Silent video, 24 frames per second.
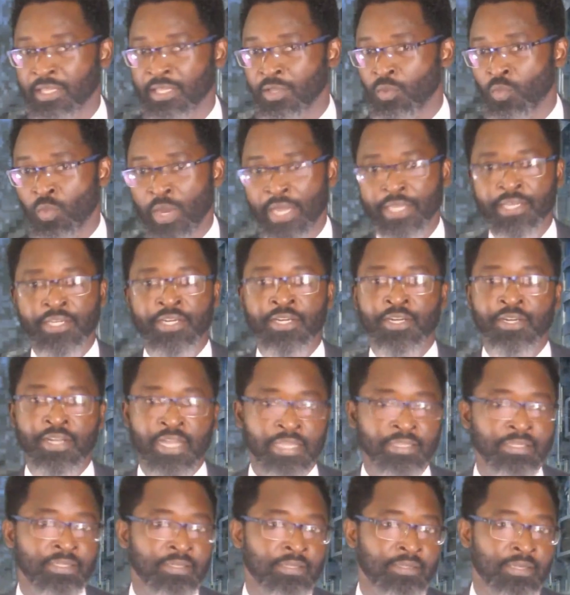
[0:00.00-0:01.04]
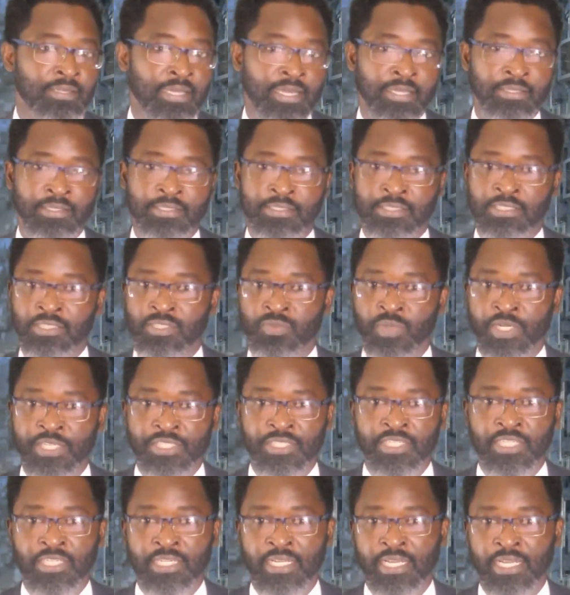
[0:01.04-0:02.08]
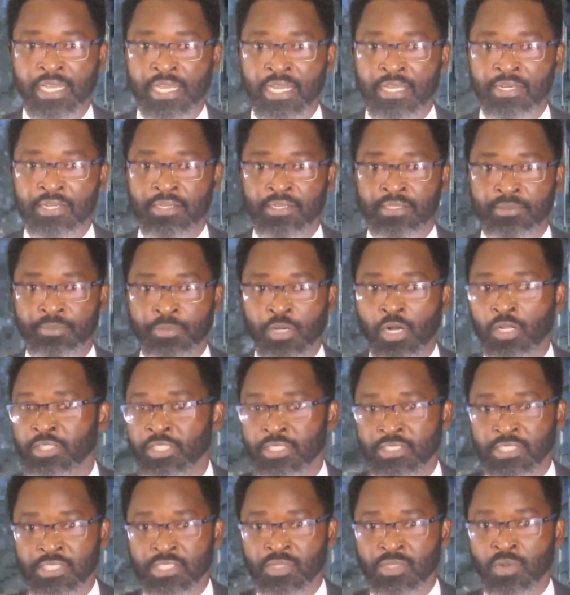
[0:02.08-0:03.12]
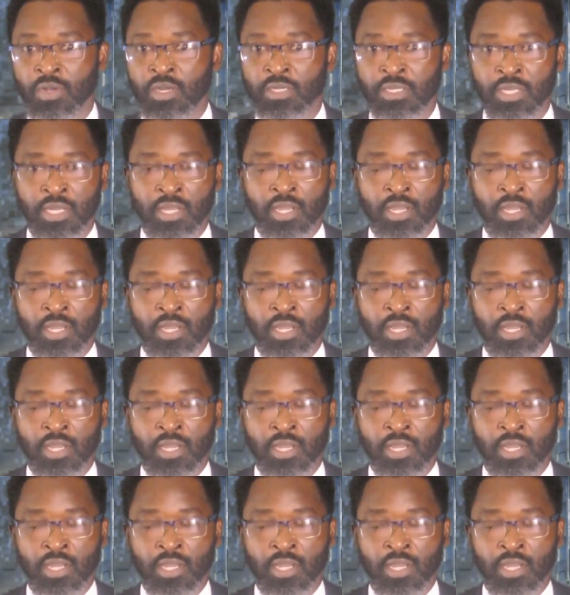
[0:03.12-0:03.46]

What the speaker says: the weather and the situation in Guyana and politics and so on.